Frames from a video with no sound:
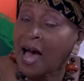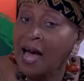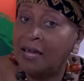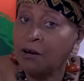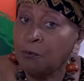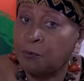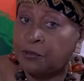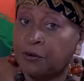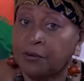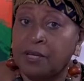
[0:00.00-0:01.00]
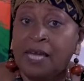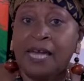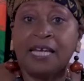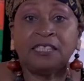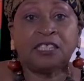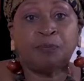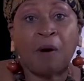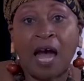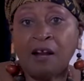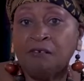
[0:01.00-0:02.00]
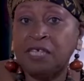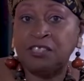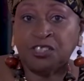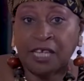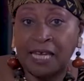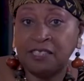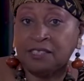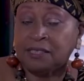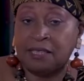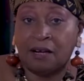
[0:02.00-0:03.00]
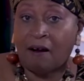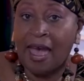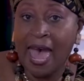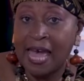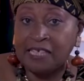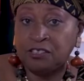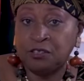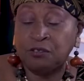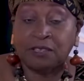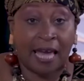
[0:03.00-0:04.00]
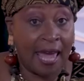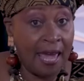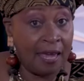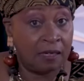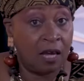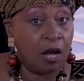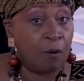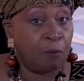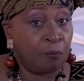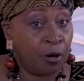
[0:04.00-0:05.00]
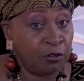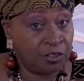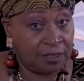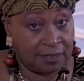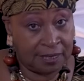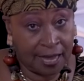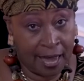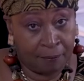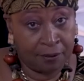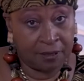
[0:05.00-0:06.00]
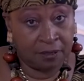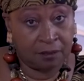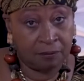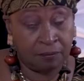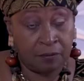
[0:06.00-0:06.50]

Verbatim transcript: eye opener, inspiring changes in our attitudes and purchasing habits.